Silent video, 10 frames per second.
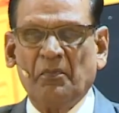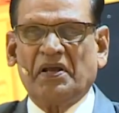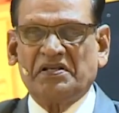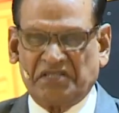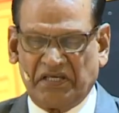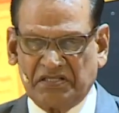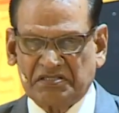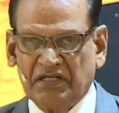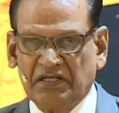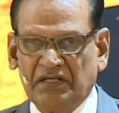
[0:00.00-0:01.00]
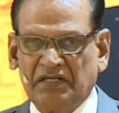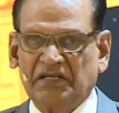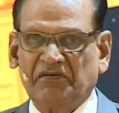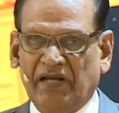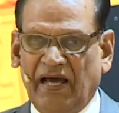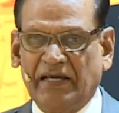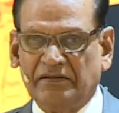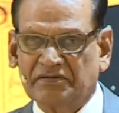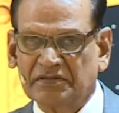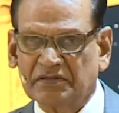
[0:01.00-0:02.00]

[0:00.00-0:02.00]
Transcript: many things in our lives.